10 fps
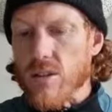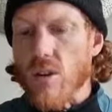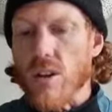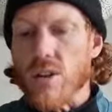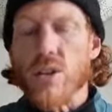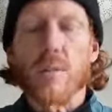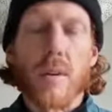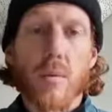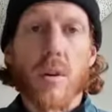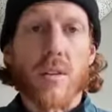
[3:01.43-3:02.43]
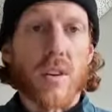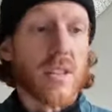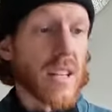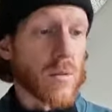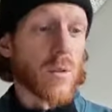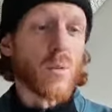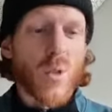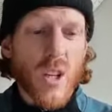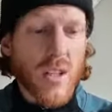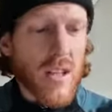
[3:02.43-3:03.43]
Donington GP 136, which we've
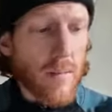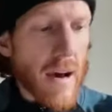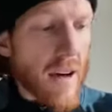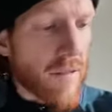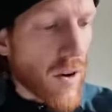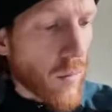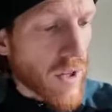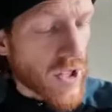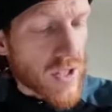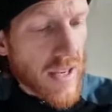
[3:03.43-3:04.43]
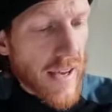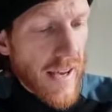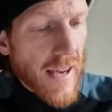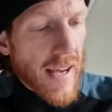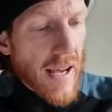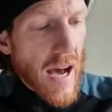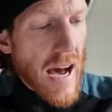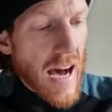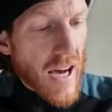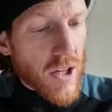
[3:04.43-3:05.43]
just come back from, which is
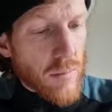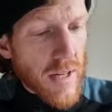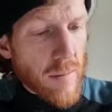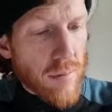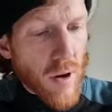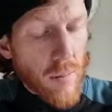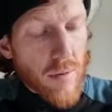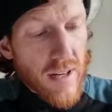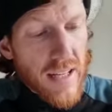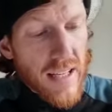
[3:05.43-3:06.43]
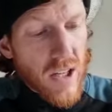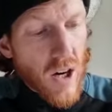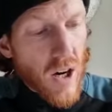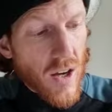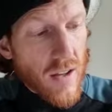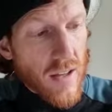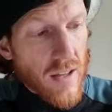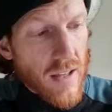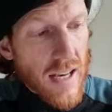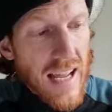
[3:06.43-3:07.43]
arguably probably got
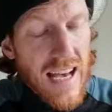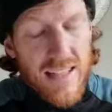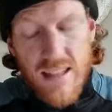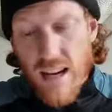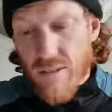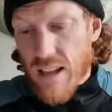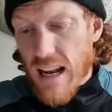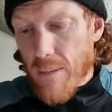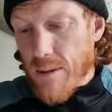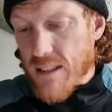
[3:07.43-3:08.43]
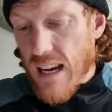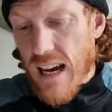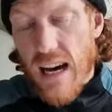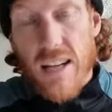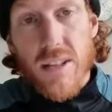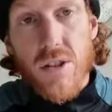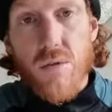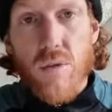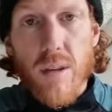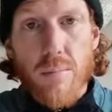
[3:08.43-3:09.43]
the last half of the lap is the hardest
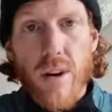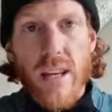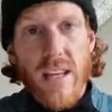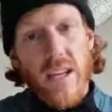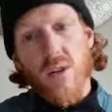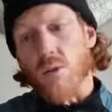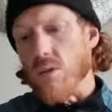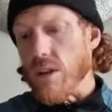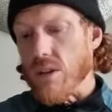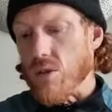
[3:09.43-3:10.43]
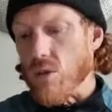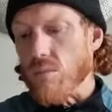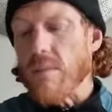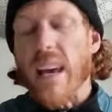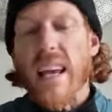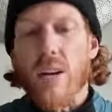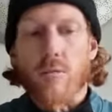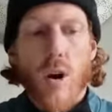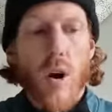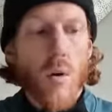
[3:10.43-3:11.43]
3 braking corners or in a
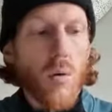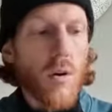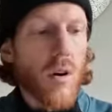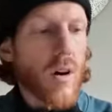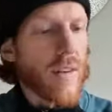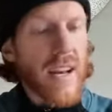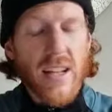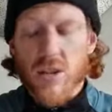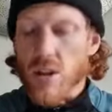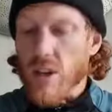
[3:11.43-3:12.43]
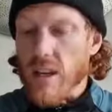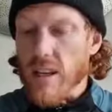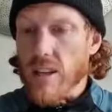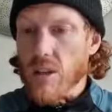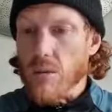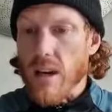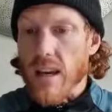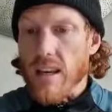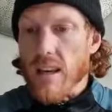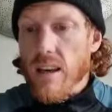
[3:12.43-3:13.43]
row of any circuit in the
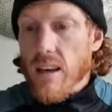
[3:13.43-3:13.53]
UK.